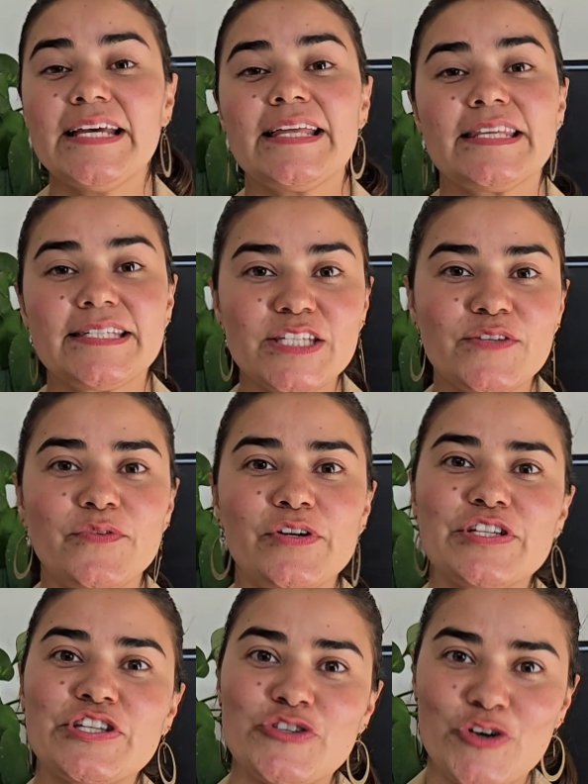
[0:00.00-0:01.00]
This is for a
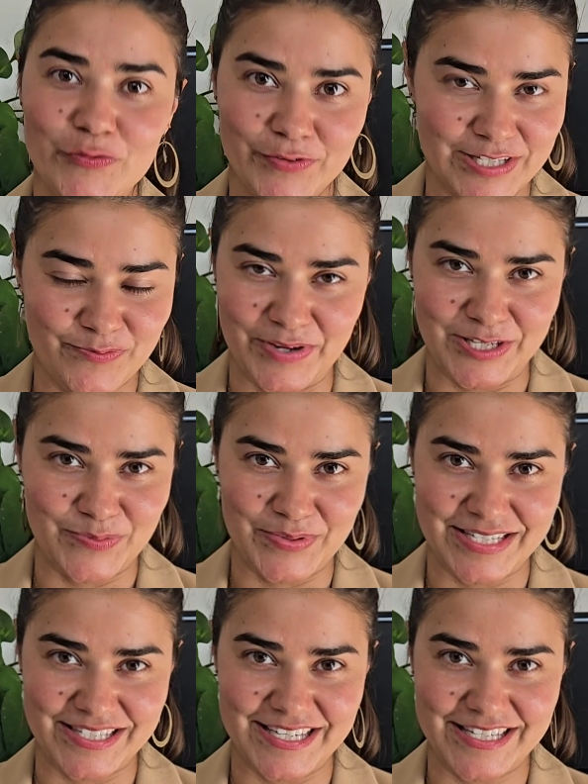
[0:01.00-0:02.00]
service-based
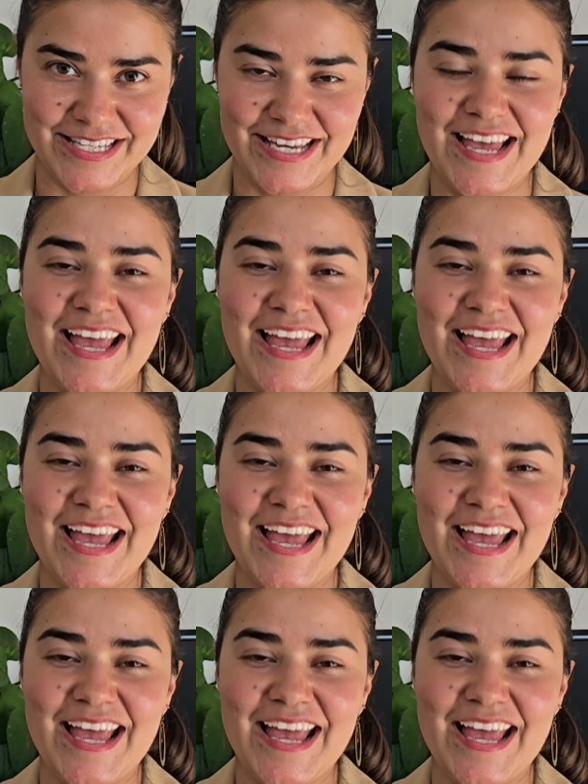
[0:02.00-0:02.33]
business.